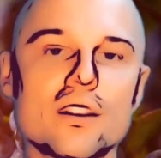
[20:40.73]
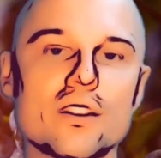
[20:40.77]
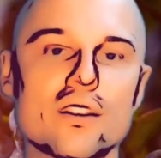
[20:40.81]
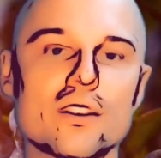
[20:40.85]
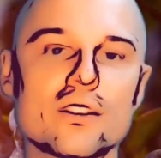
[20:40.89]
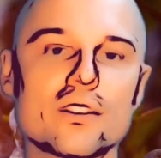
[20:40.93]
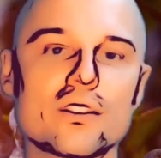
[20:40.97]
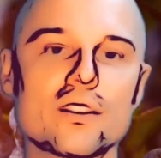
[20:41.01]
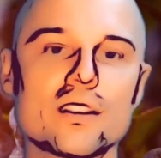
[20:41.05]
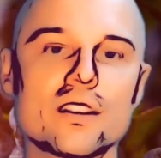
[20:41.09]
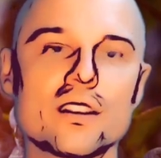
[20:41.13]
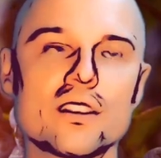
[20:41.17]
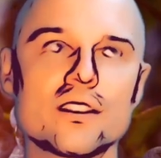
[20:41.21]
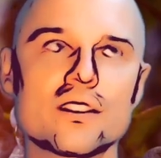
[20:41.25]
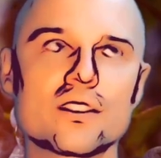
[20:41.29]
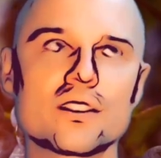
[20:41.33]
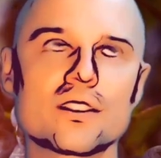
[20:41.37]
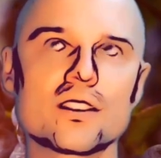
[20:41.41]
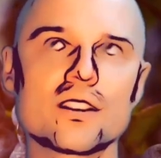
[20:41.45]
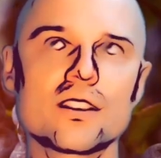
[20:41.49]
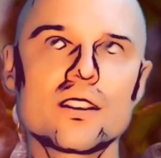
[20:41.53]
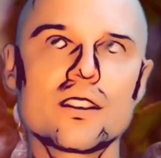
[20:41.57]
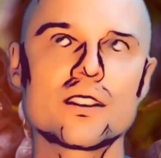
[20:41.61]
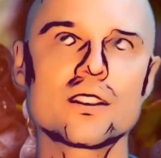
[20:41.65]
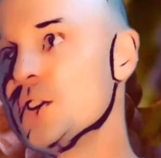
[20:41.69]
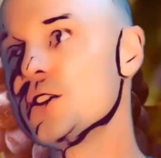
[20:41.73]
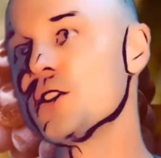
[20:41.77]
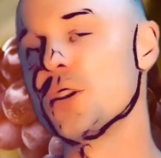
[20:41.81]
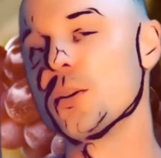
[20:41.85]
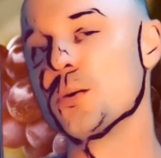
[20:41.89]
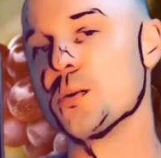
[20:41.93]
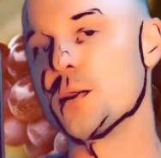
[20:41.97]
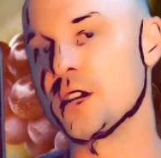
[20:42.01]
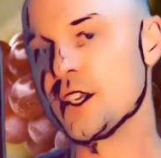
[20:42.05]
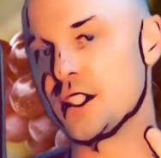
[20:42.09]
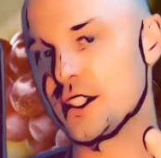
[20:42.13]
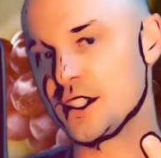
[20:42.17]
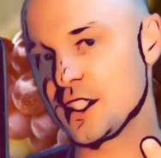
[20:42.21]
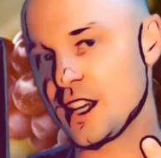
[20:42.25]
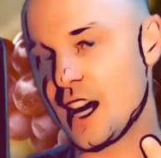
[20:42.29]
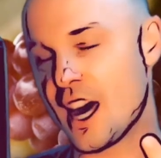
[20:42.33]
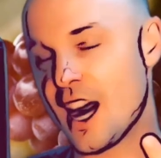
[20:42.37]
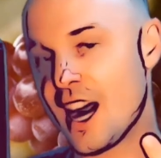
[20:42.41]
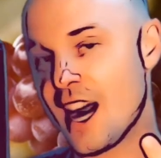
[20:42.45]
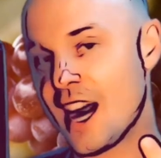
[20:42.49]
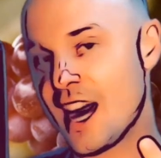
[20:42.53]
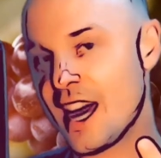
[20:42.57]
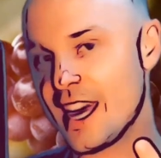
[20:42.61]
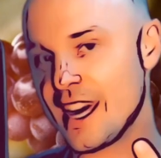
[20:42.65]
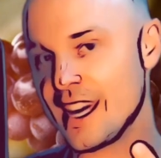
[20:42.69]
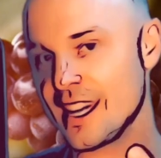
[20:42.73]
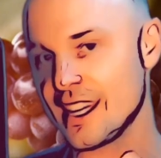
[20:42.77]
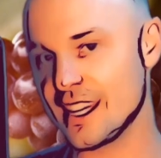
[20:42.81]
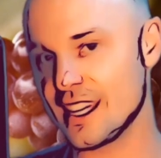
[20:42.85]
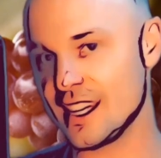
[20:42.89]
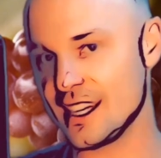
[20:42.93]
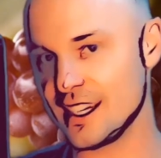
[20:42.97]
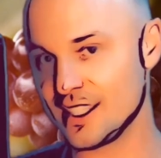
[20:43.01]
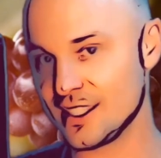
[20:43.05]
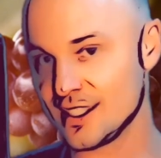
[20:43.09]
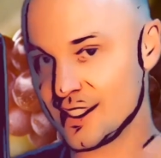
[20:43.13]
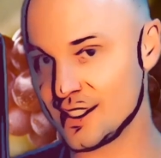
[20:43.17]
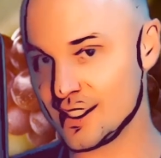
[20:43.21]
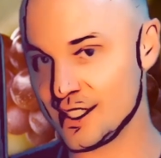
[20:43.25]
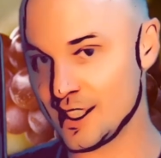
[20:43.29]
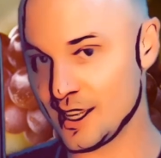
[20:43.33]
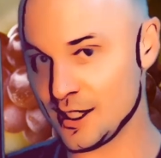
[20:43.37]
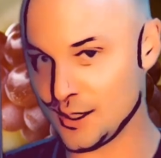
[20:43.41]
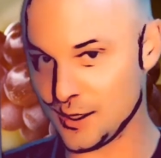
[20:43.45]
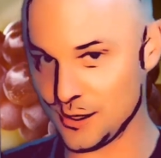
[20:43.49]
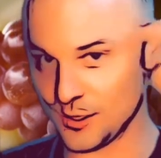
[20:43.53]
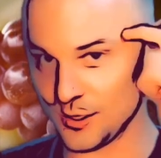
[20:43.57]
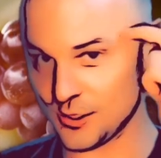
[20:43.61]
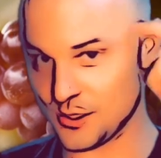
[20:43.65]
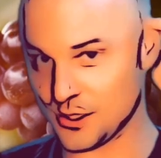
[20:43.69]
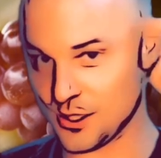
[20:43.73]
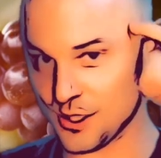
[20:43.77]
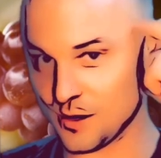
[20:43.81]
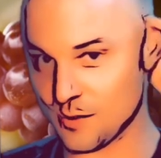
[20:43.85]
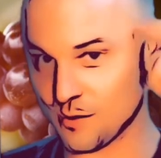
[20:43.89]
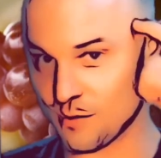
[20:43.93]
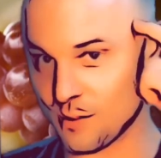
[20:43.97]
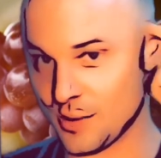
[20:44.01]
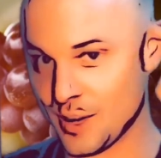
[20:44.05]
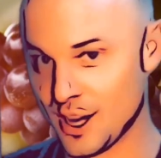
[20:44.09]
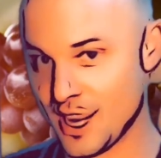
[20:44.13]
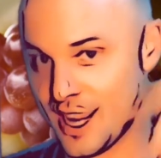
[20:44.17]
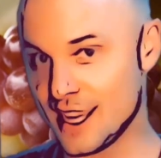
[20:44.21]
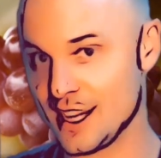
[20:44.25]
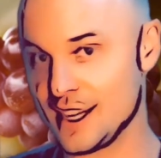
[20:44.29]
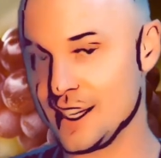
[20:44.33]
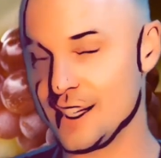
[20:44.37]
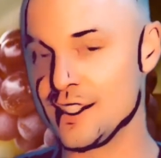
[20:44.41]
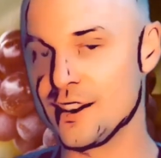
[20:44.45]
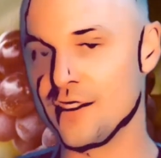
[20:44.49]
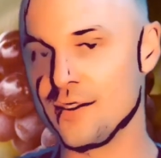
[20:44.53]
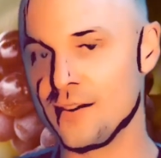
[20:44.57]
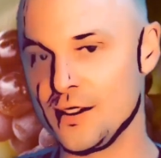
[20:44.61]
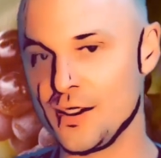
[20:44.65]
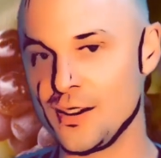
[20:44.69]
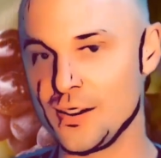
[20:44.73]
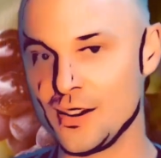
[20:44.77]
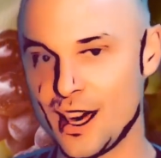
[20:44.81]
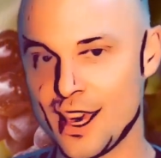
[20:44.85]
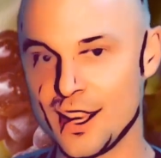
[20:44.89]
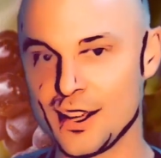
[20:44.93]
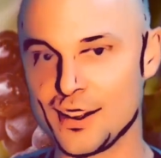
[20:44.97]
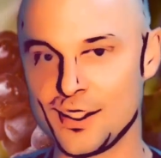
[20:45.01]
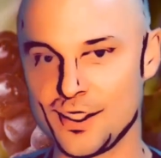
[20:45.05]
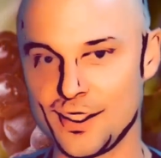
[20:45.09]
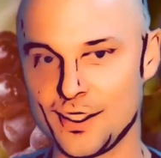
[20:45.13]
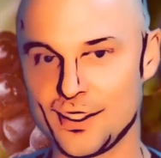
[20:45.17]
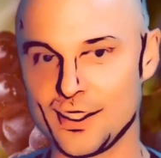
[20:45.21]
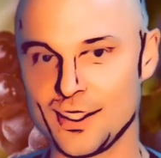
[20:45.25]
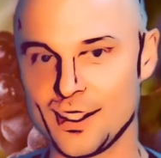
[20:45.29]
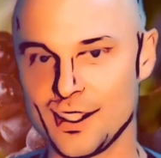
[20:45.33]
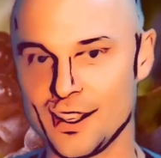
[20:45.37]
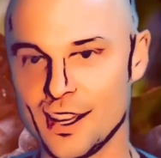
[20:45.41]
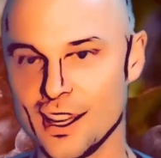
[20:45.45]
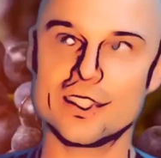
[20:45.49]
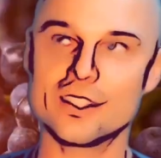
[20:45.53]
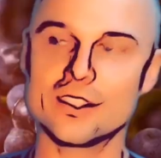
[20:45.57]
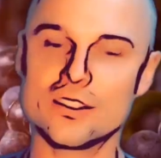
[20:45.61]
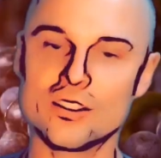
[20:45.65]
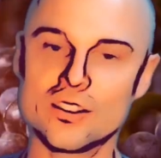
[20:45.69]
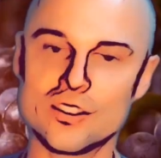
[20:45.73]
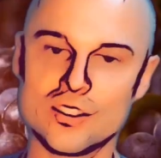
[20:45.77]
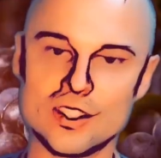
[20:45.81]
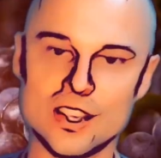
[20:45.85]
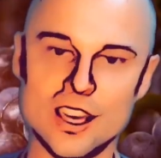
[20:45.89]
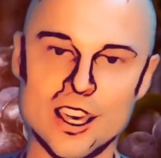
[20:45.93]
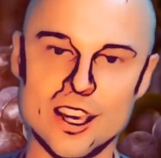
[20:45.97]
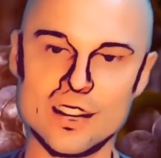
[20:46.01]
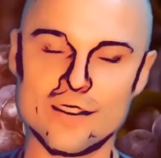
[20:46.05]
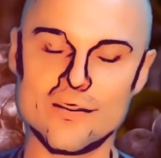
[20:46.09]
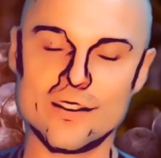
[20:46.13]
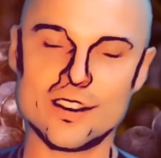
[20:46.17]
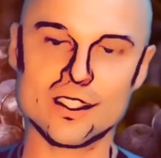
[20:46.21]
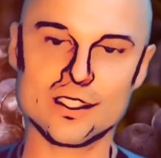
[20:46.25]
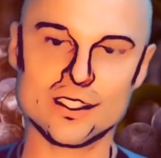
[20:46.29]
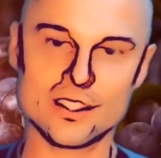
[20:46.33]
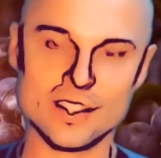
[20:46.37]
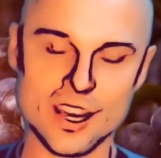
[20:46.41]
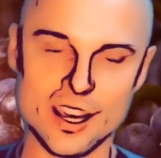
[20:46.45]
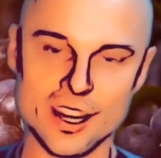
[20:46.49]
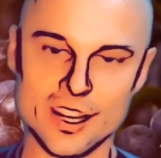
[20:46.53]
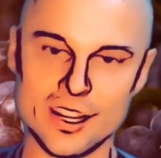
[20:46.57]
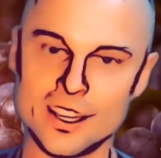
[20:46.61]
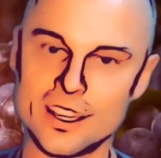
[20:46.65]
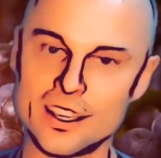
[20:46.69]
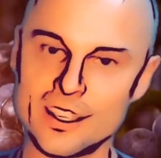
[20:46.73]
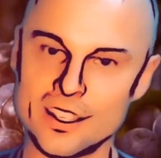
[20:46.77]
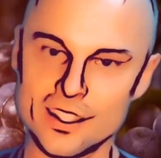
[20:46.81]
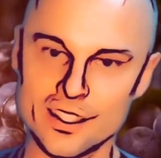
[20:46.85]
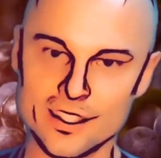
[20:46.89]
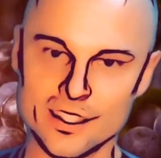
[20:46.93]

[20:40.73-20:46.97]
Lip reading: arteries here. So when it's high, it signals your brain to feel anxious, state of anxiety.